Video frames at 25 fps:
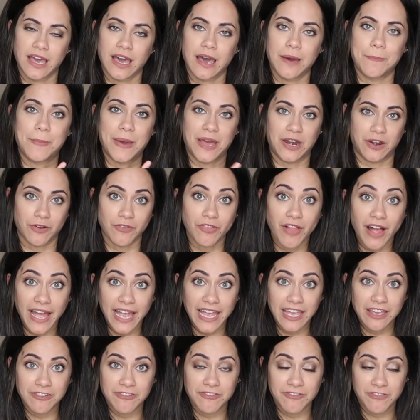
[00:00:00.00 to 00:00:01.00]
a better
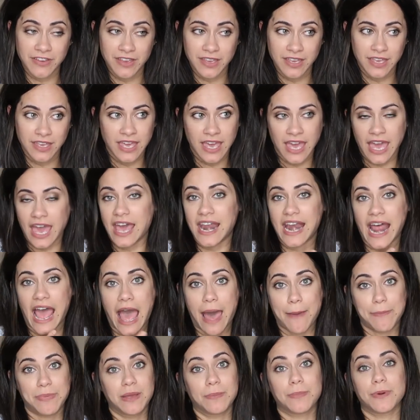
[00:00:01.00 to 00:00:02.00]
life, and a
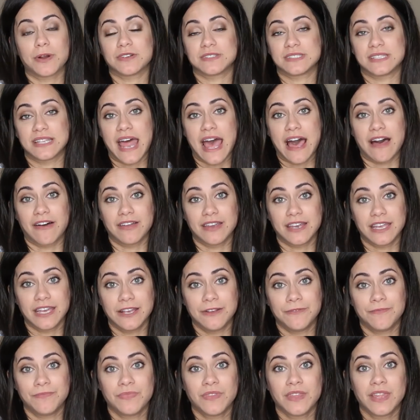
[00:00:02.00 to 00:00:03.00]
happier
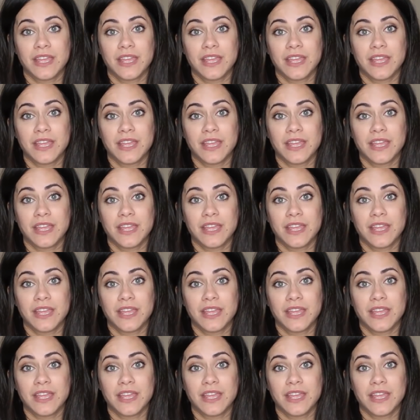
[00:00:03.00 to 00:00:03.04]
personality.